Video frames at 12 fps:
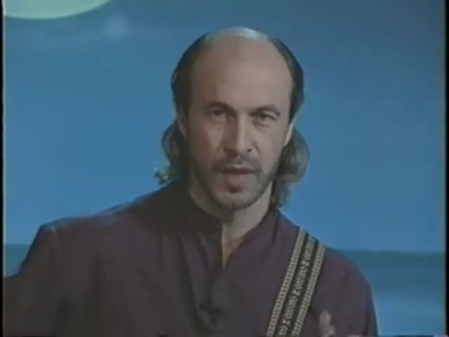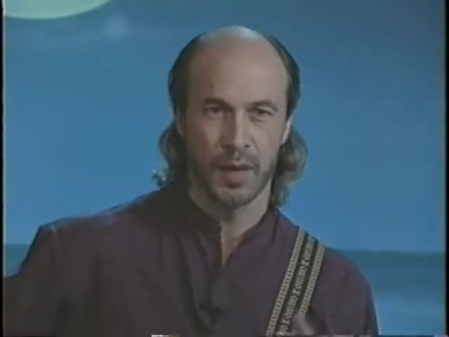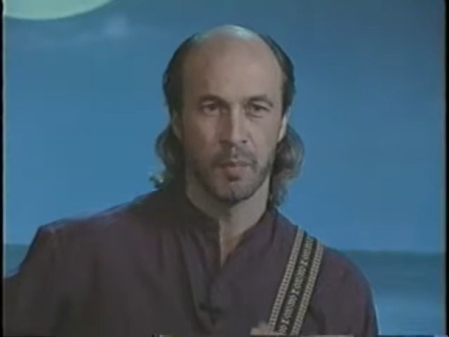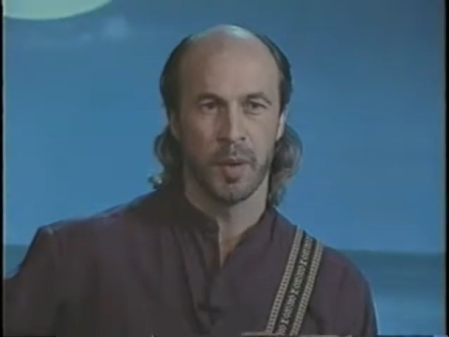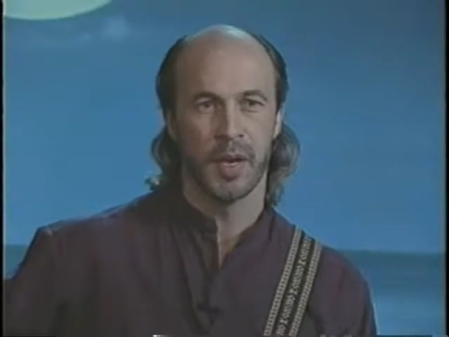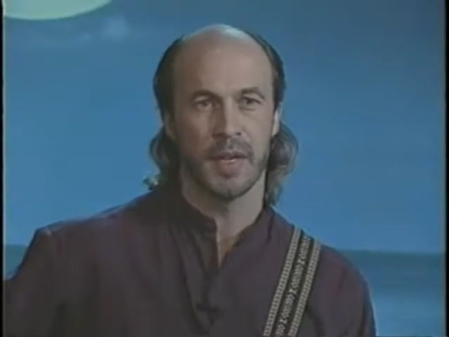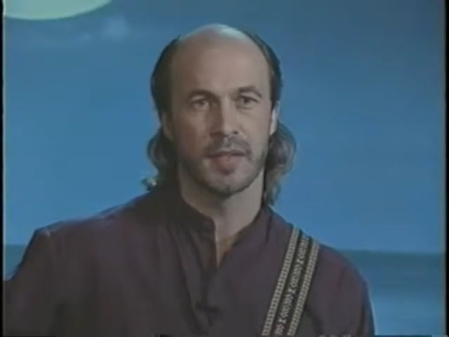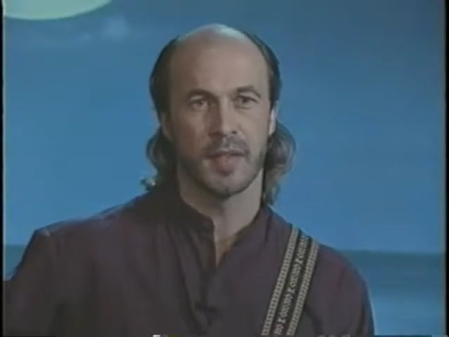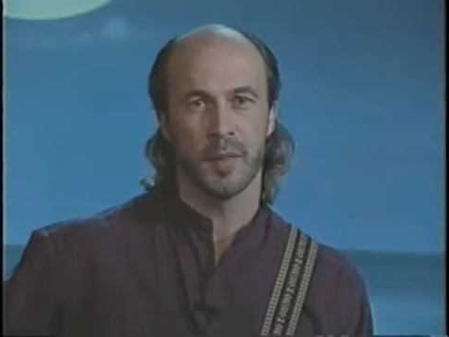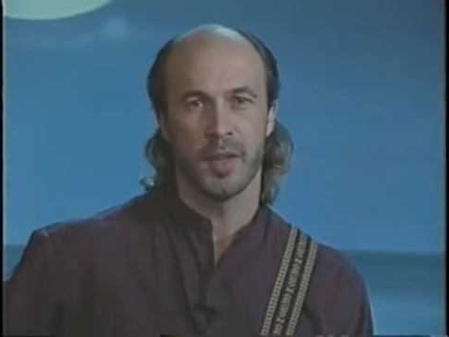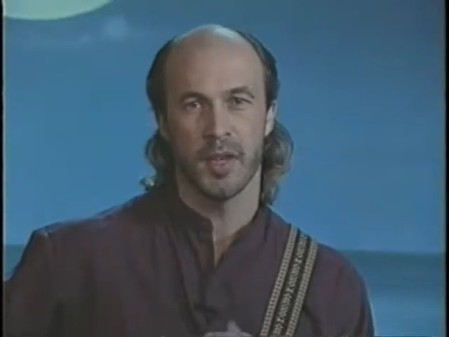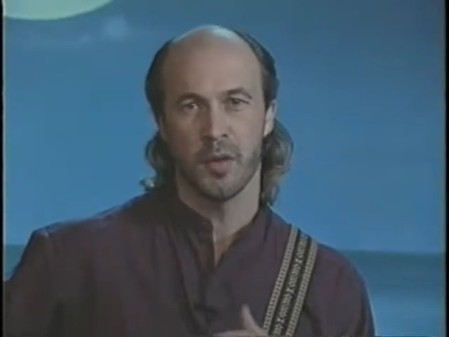but it's
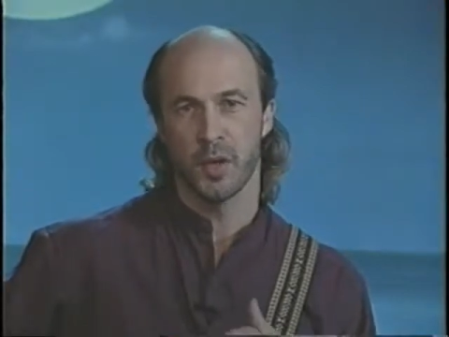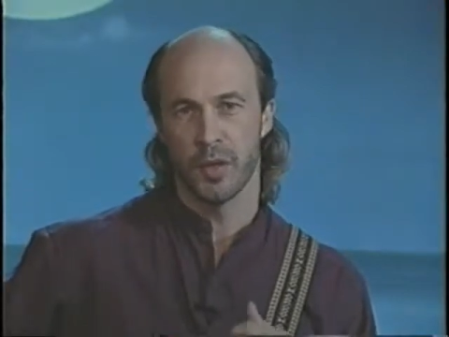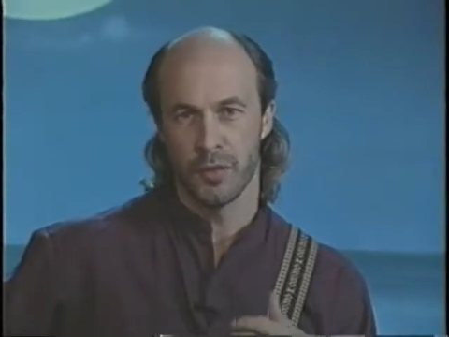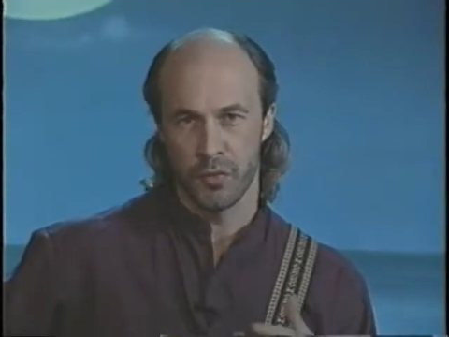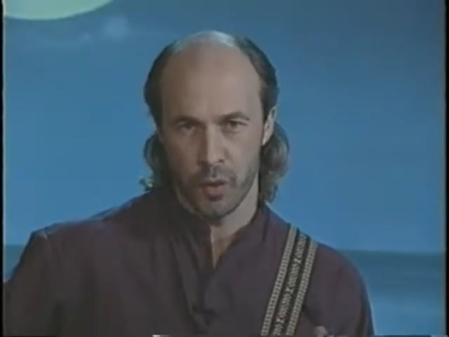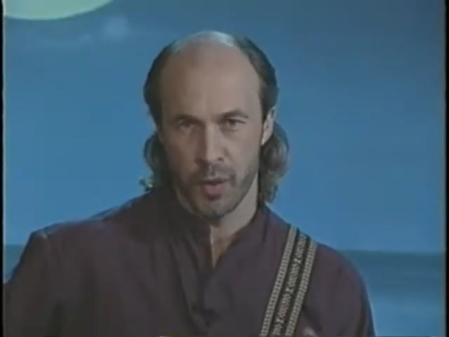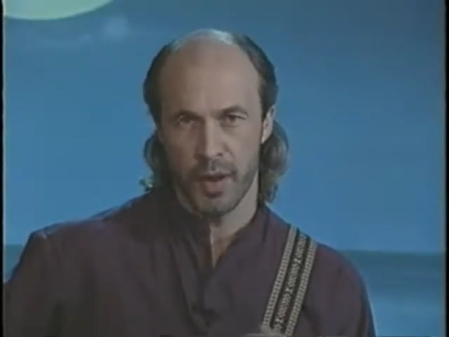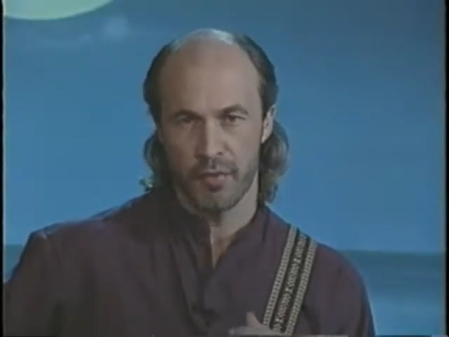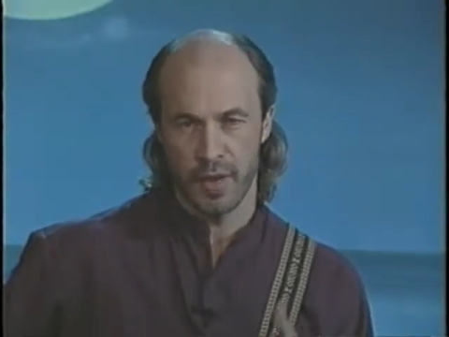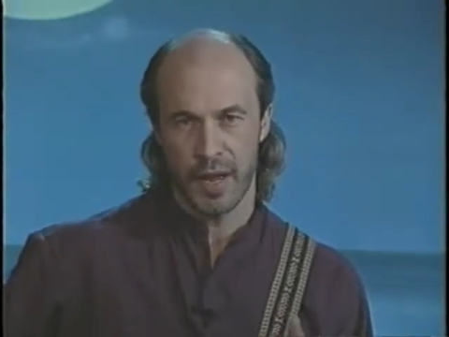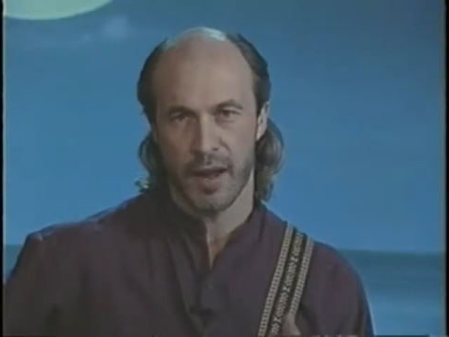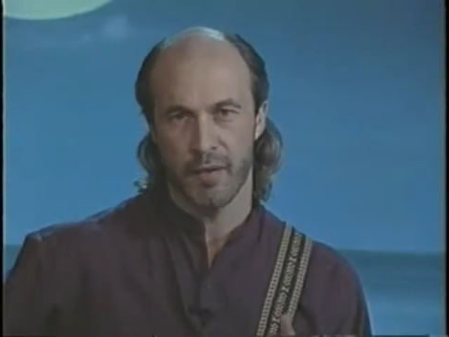something that you can throw in every
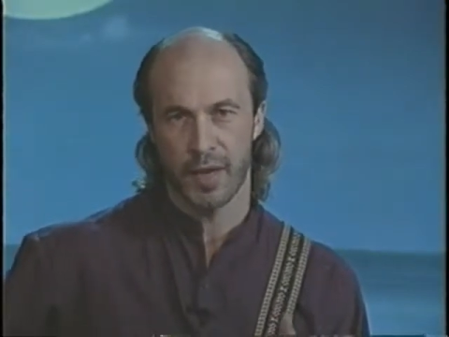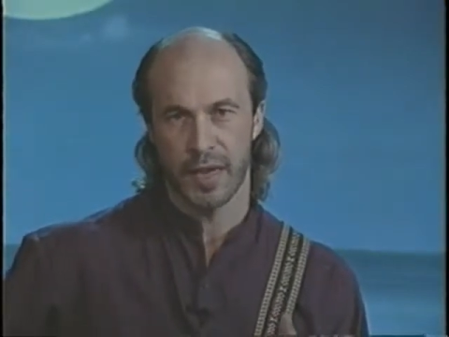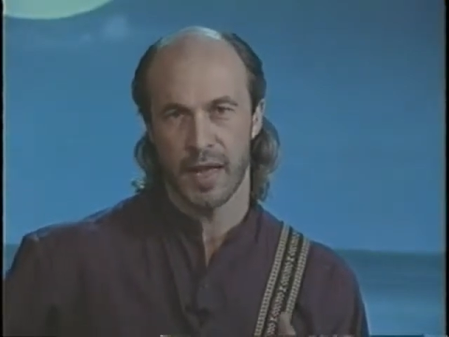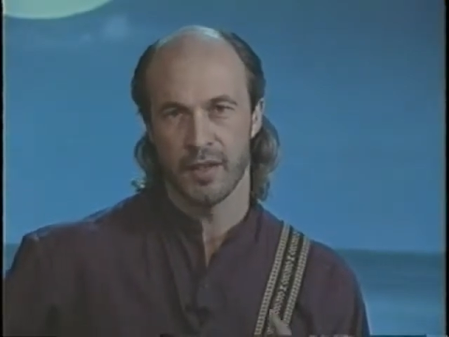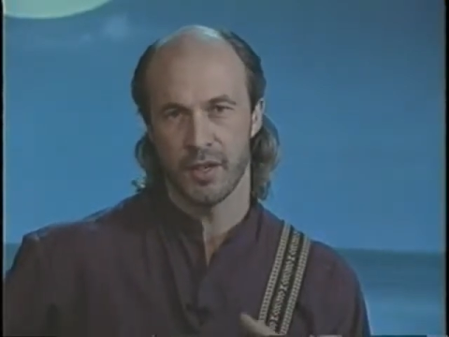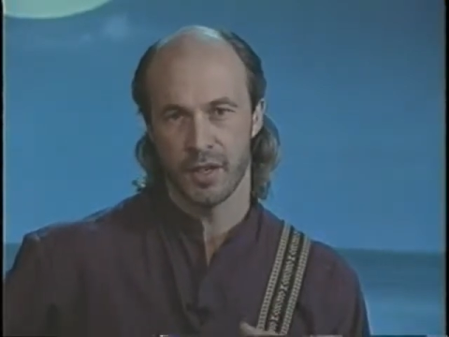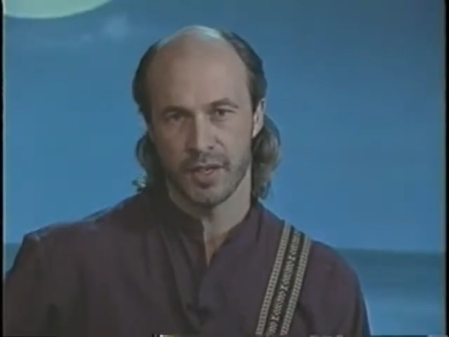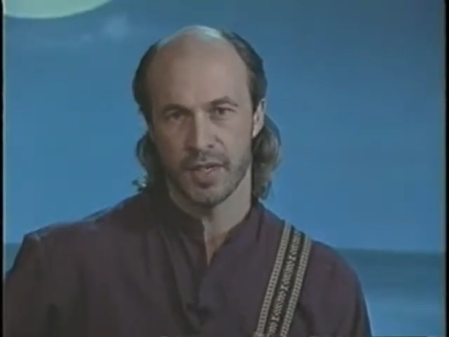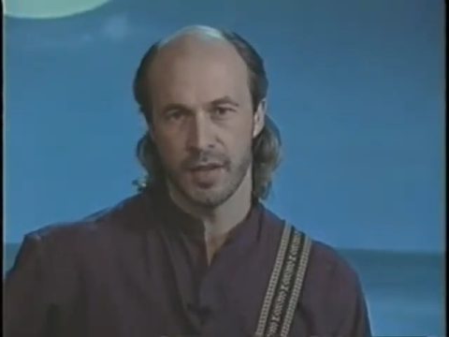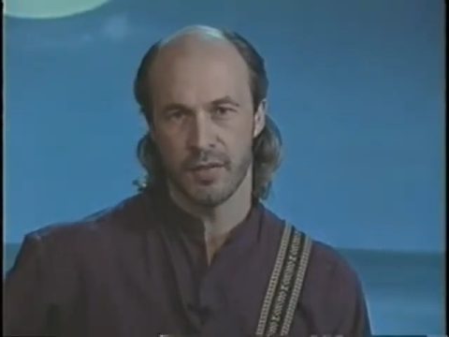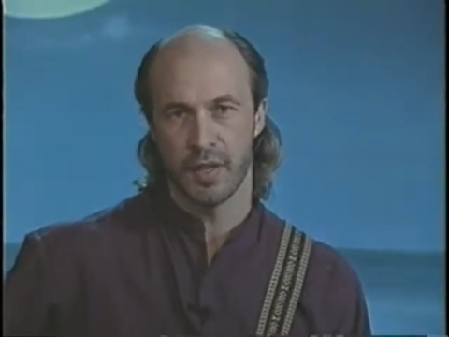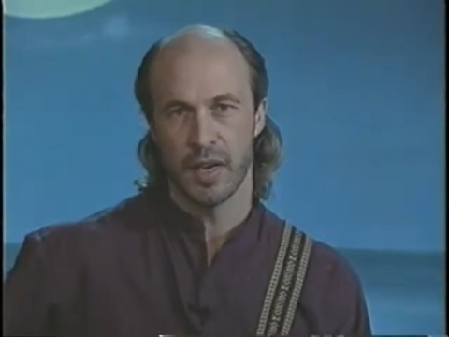now and again to just
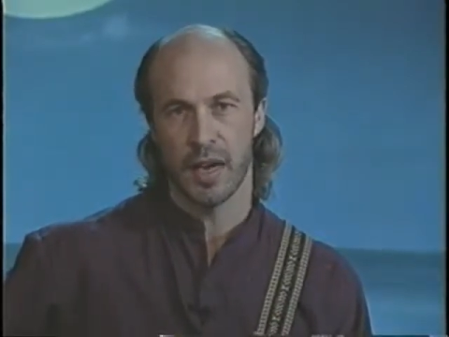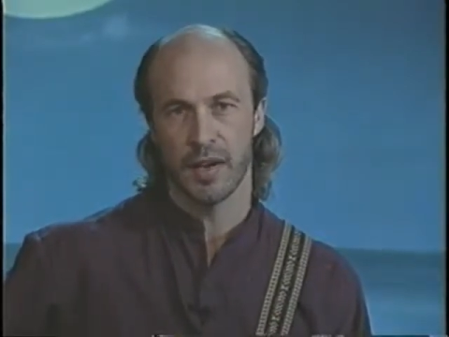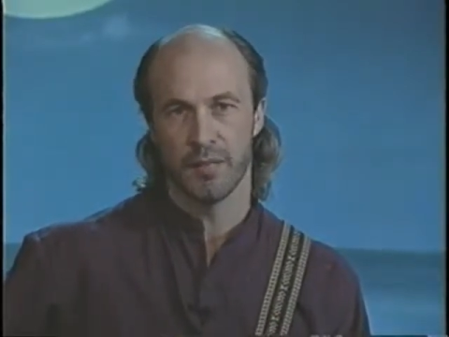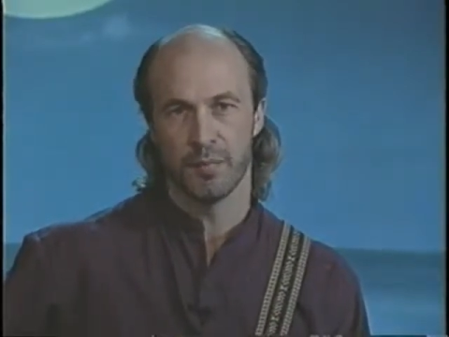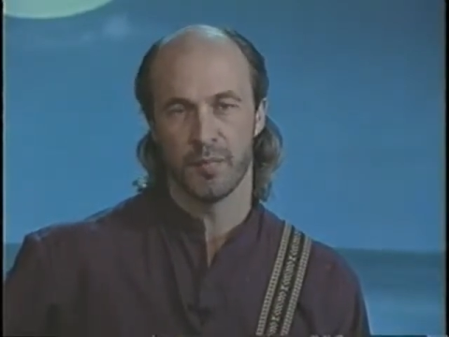give the line